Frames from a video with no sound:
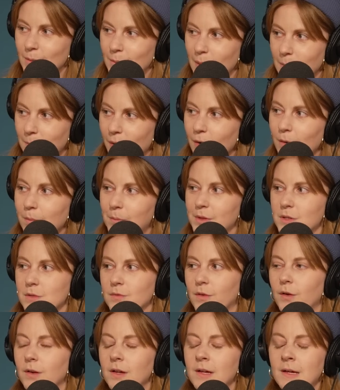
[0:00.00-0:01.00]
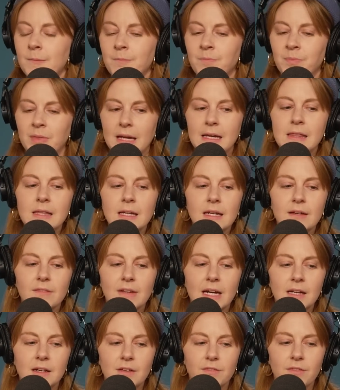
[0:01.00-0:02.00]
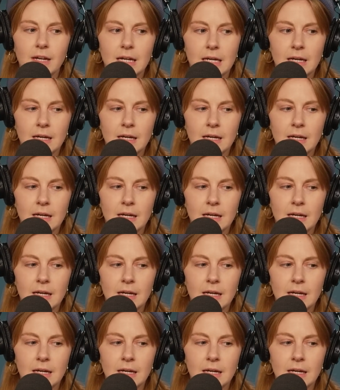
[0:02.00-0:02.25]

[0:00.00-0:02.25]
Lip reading: be purposeful. And then I've kind of